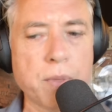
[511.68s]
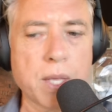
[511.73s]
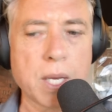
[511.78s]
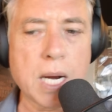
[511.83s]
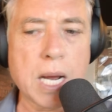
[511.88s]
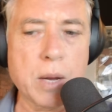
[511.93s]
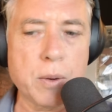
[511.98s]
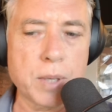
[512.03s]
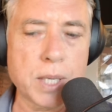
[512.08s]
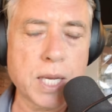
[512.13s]
that
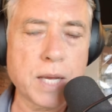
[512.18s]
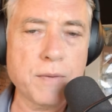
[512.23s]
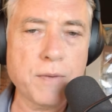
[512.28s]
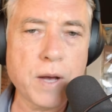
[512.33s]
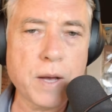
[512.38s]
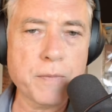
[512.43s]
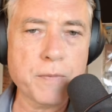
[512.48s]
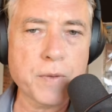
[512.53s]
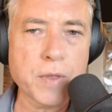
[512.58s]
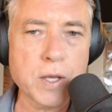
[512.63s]
I would give
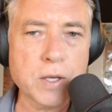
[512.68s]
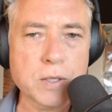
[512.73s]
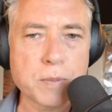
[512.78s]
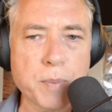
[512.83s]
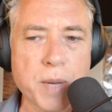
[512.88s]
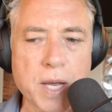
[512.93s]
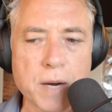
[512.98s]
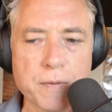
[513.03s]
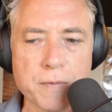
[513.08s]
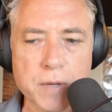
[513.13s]
up for those
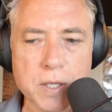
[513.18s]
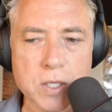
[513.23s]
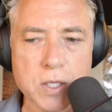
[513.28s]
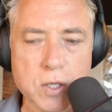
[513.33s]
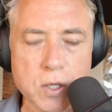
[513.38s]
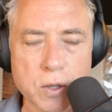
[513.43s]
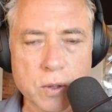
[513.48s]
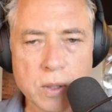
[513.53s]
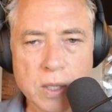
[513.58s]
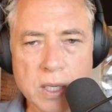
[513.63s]
benefits.
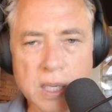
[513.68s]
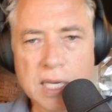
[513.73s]
So